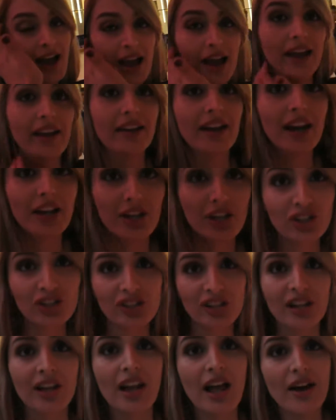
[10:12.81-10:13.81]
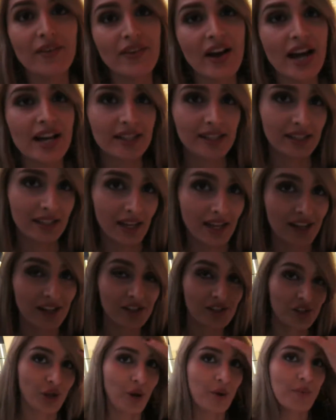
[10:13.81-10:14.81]
And I used to love ice skating
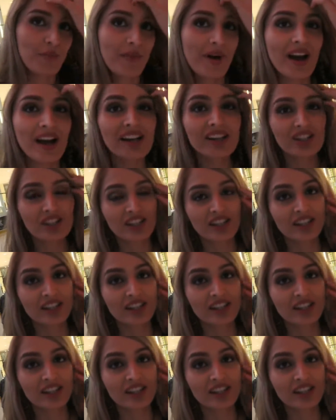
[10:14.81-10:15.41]
so much